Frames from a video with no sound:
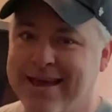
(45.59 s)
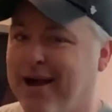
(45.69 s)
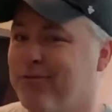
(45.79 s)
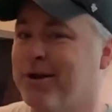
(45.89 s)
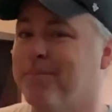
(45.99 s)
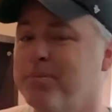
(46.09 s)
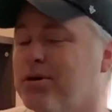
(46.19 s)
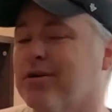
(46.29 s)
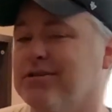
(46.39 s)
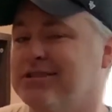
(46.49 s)
I read a
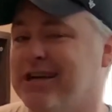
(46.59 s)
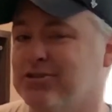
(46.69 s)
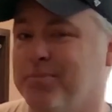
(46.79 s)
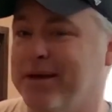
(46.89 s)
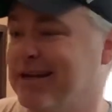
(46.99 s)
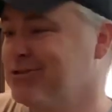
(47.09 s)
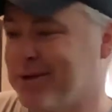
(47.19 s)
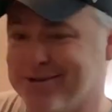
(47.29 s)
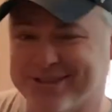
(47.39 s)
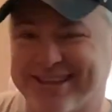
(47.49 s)
book on Satchel Paige when
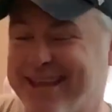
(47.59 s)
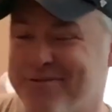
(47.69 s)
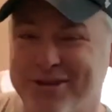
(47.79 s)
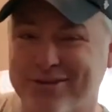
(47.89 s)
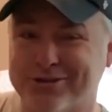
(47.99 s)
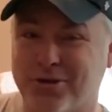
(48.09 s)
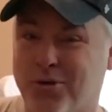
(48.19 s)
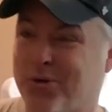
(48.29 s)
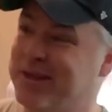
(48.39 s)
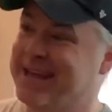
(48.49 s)
I was 11 years
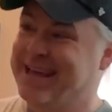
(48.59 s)
old,